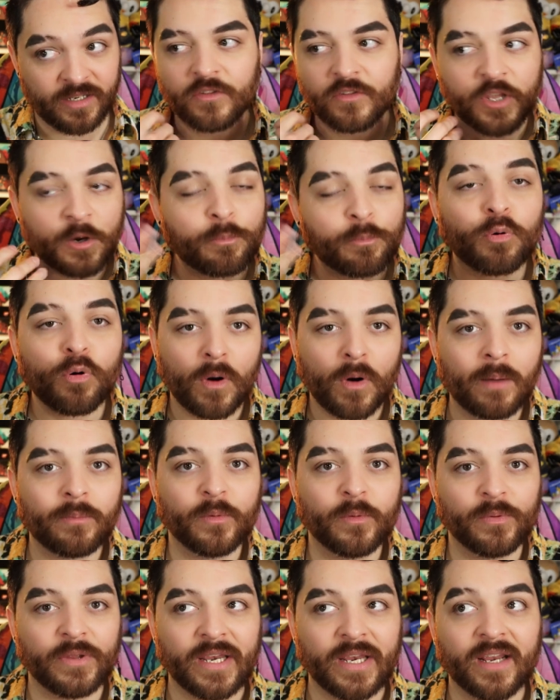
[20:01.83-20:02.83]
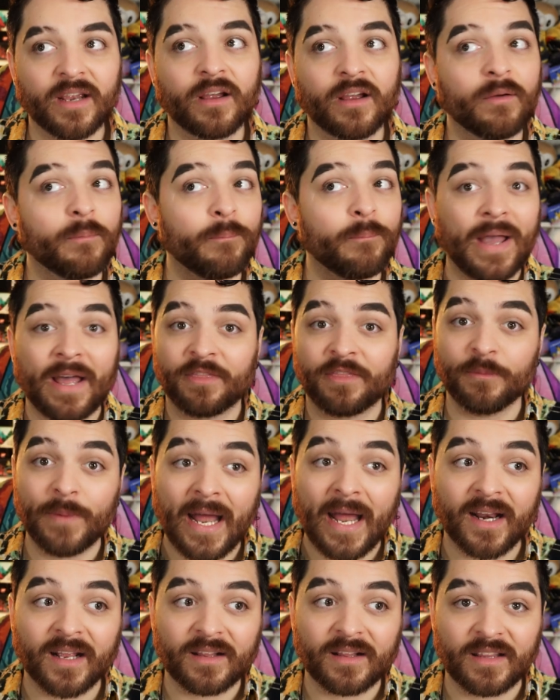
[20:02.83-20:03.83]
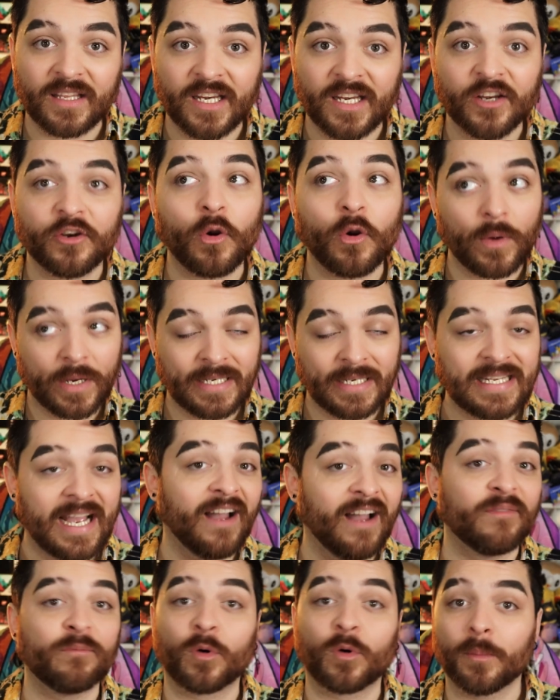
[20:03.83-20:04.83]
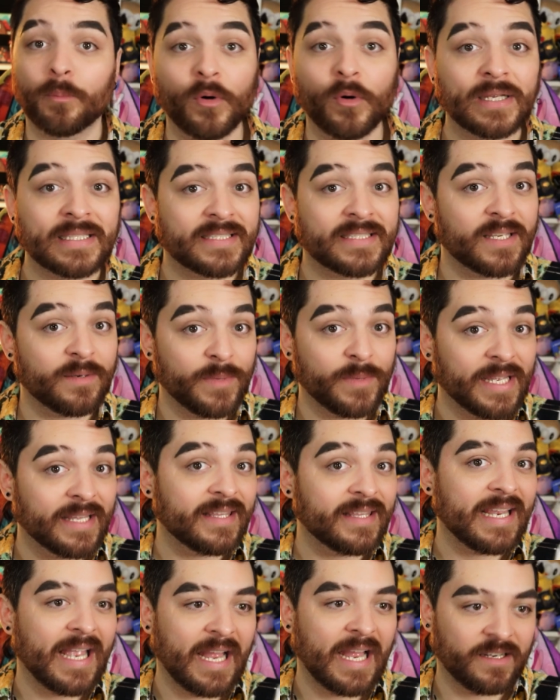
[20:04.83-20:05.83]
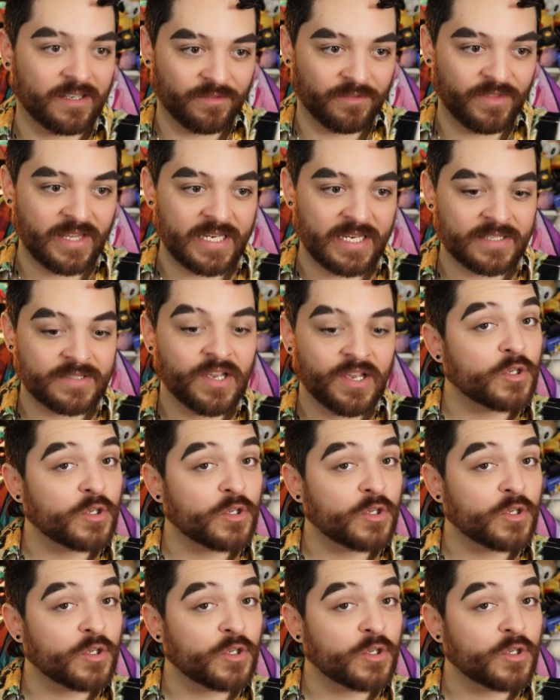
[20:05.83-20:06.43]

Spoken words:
They're probably mathematically going to have more points than me at the end of this.